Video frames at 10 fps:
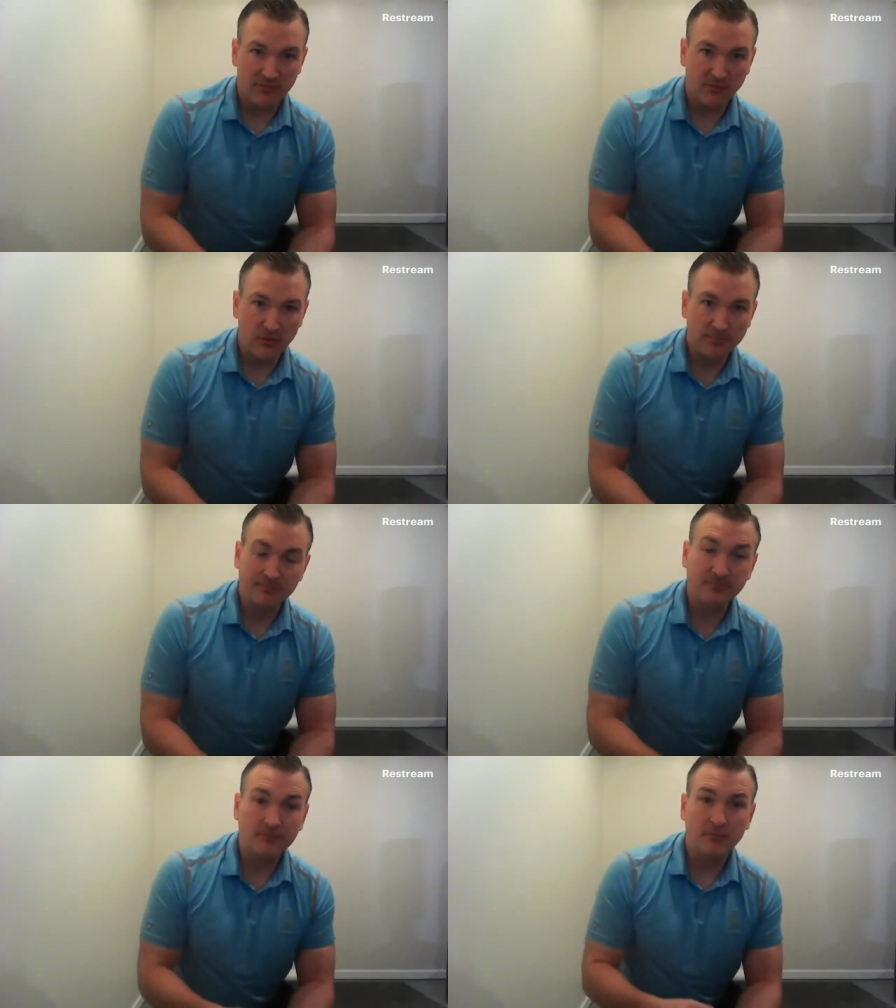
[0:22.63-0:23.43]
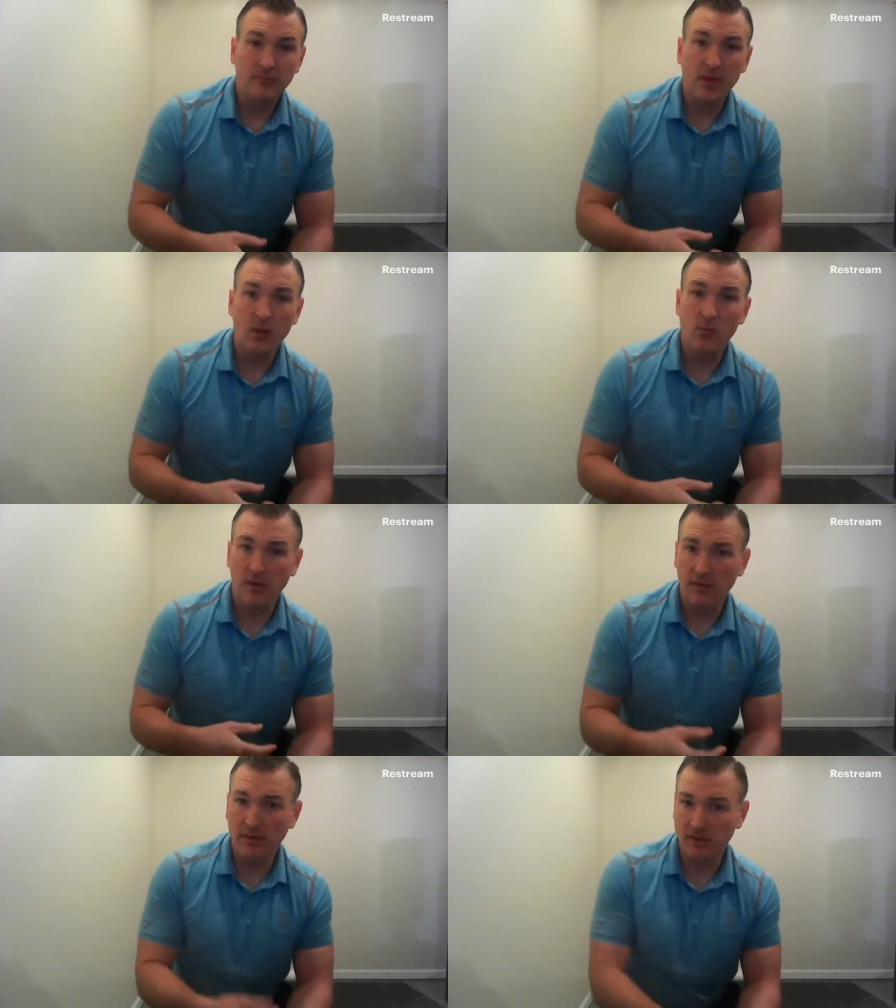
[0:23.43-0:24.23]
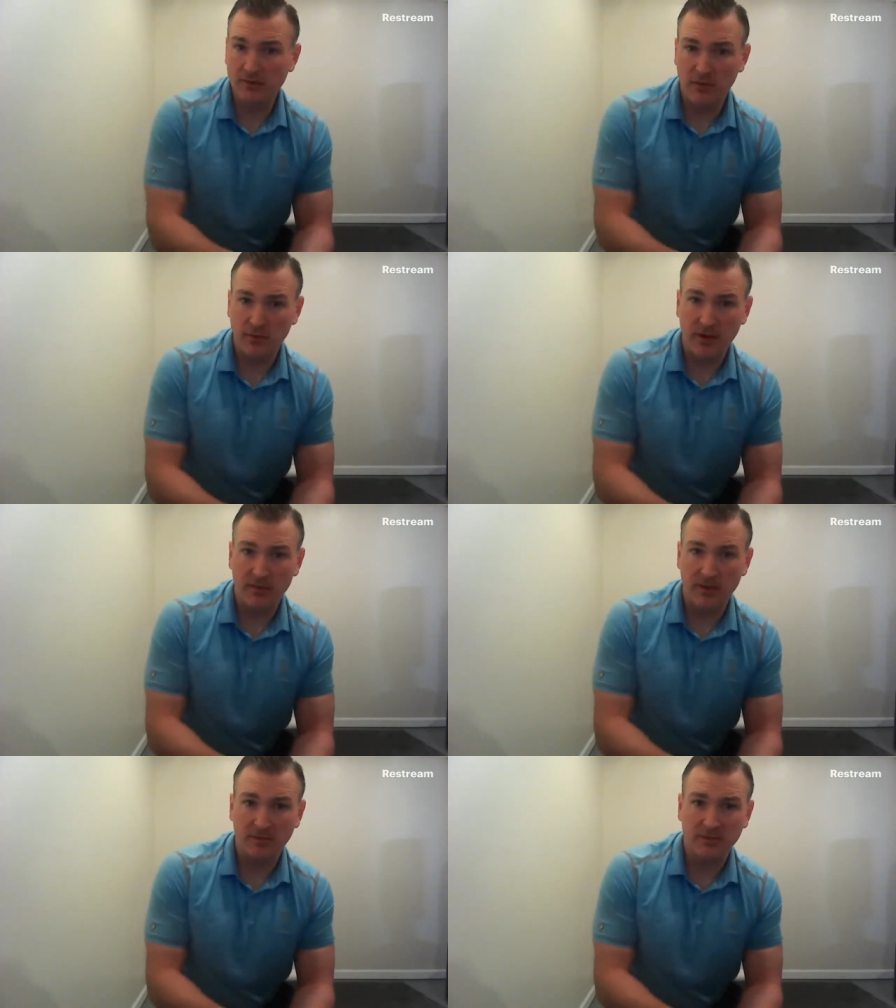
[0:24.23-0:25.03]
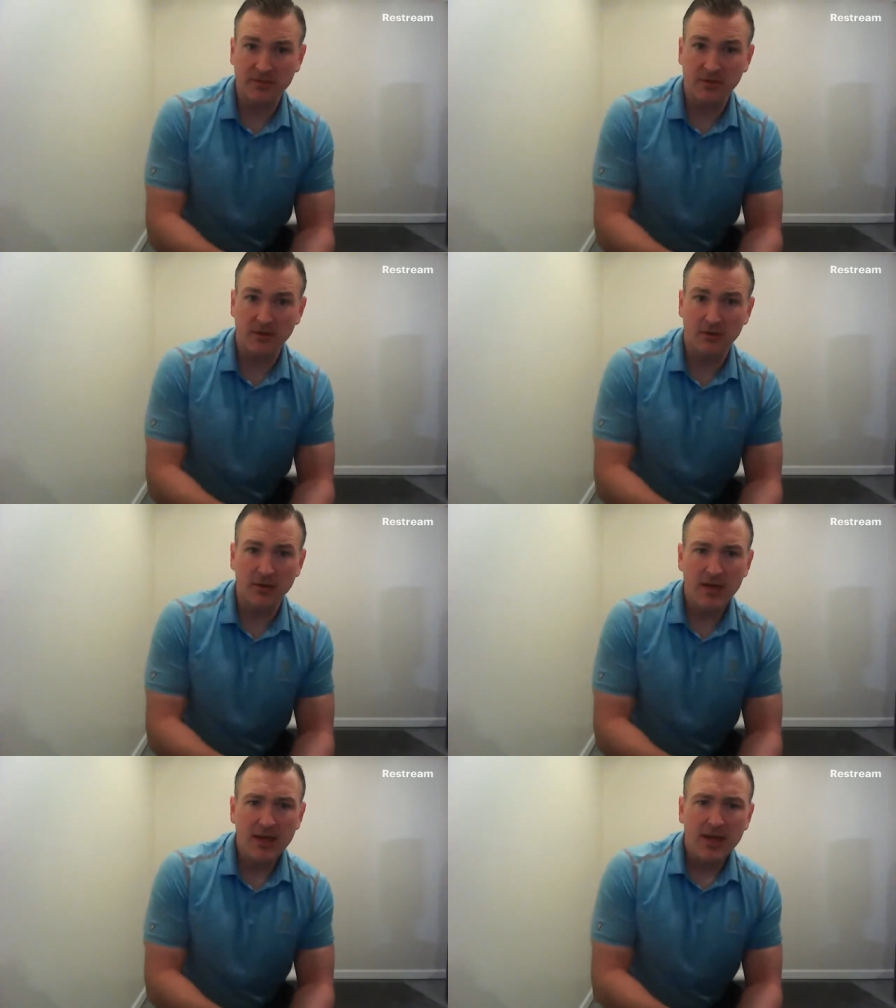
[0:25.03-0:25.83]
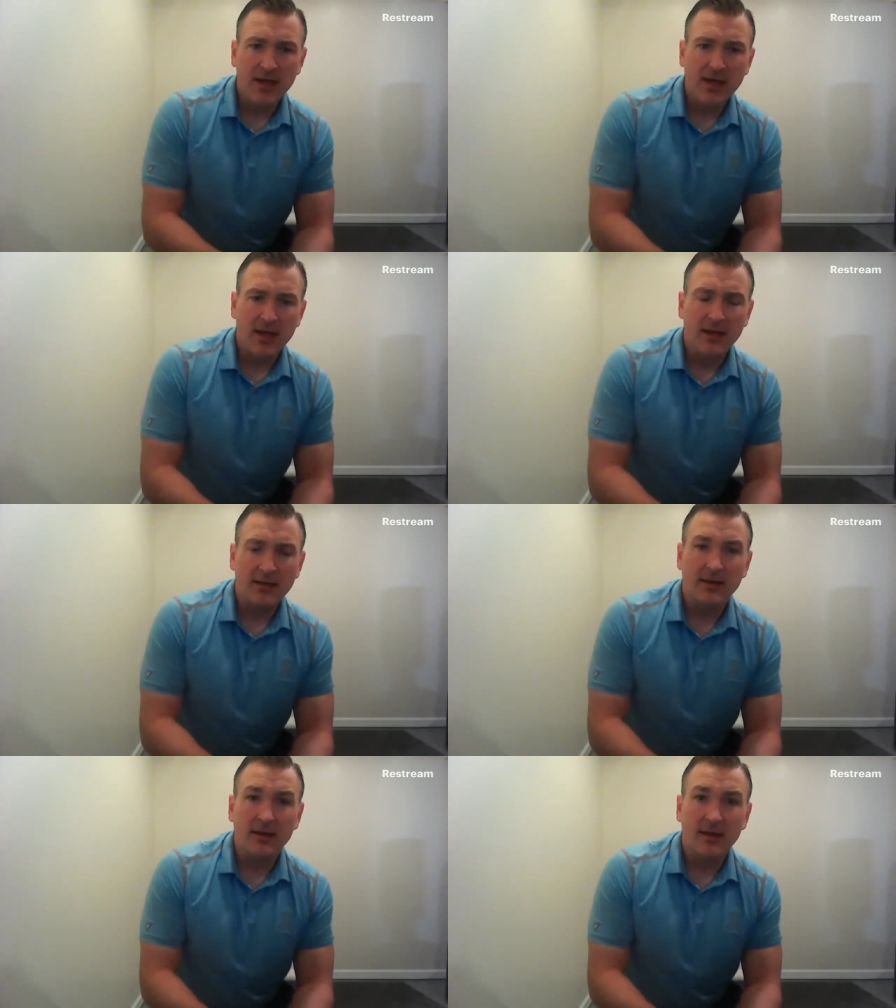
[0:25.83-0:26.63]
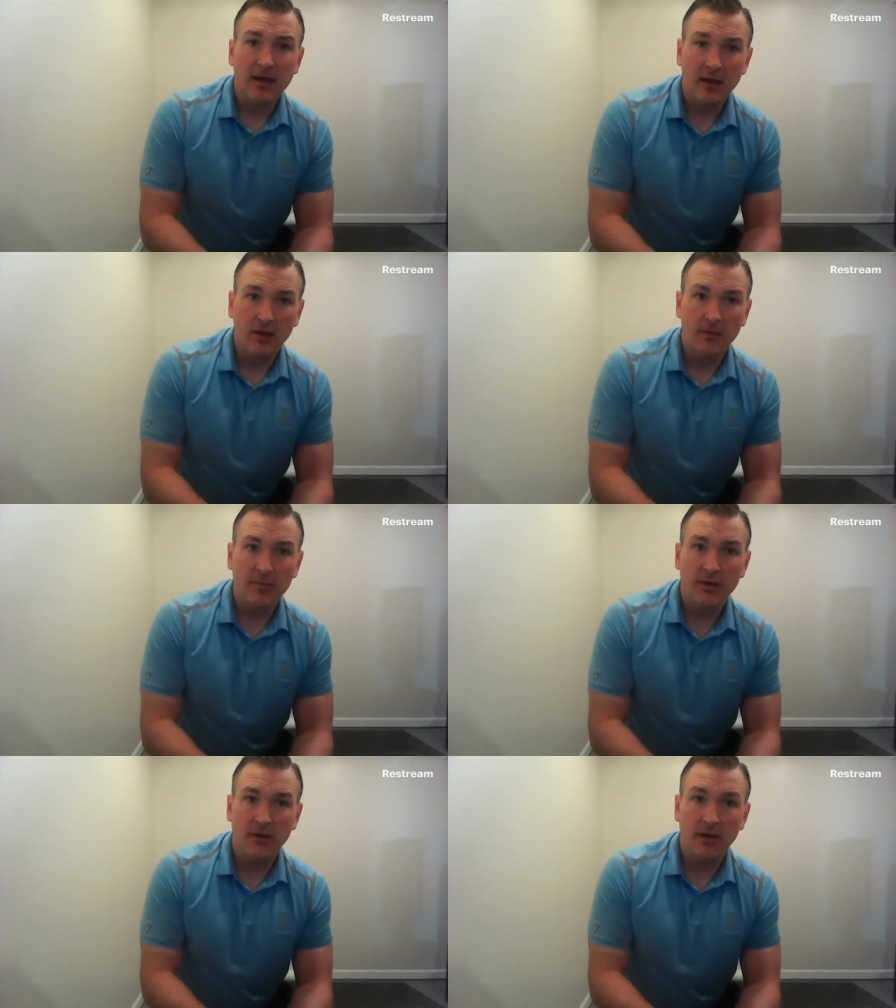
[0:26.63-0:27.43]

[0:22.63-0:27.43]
So one of the things that we want to be able to go and help